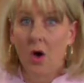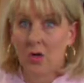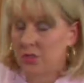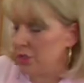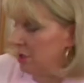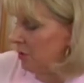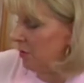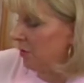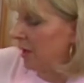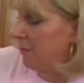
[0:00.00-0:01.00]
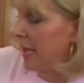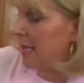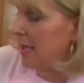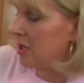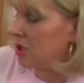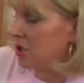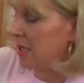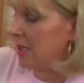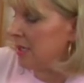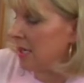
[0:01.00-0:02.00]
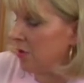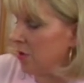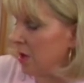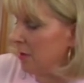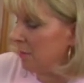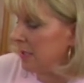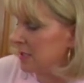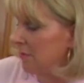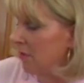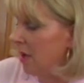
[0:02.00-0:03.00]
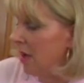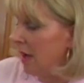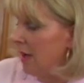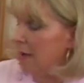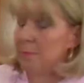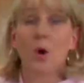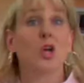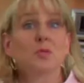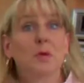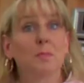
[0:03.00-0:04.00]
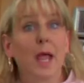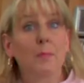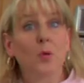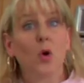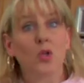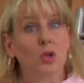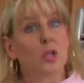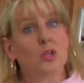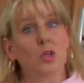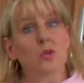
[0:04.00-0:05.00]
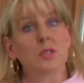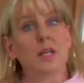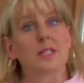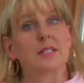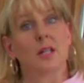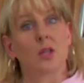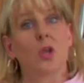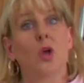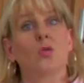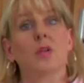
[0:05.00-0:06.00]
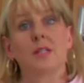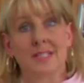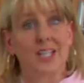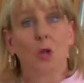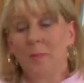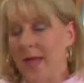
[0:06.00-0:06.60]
onto a baking sheet, either a piece of parchment paper, or you can use a silicone sill